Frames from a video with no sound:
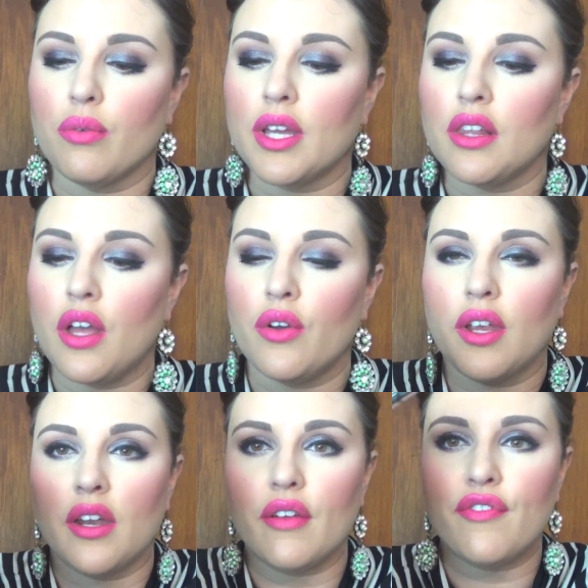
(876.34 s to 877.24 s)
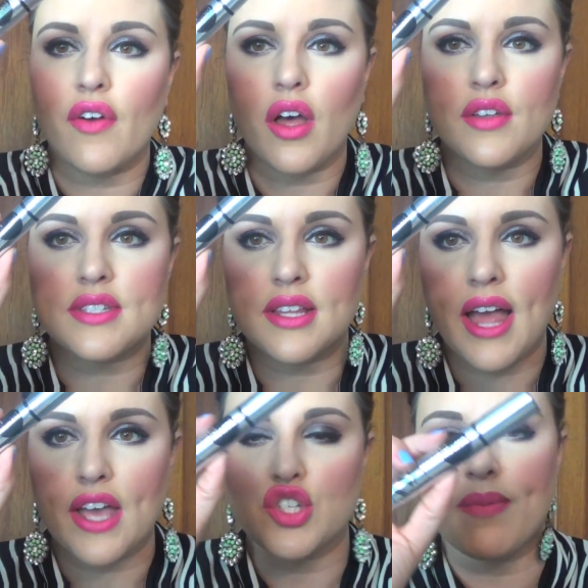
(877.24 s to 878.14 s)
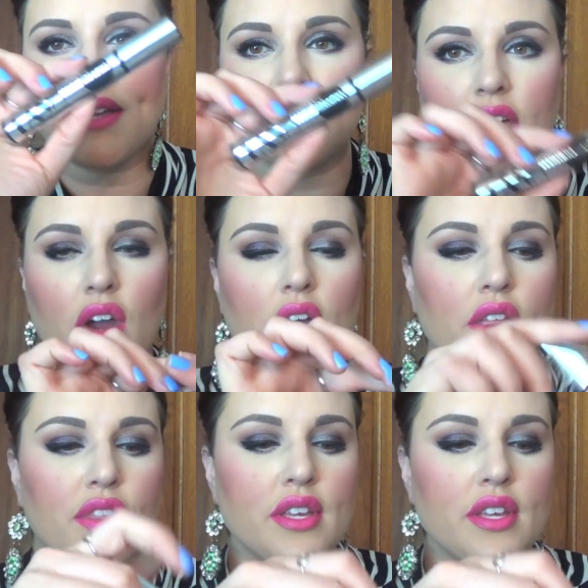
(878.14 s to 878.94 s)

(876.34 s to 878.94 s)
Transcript: Reloaded False Lash Mascara.